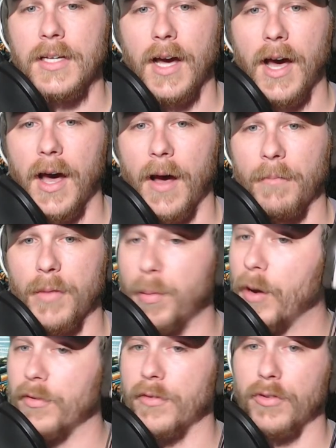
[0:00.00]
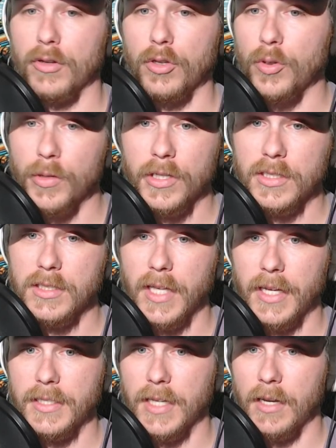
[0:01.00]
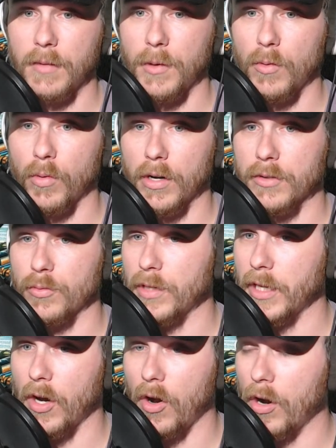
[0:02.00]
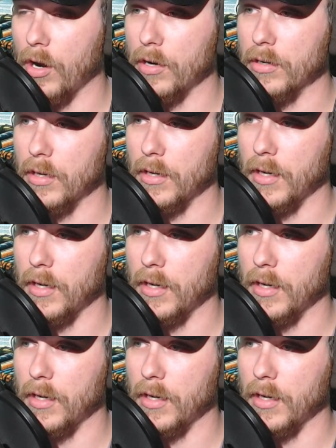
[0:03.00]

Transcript: They're perfect for lures that tend to be worked really hard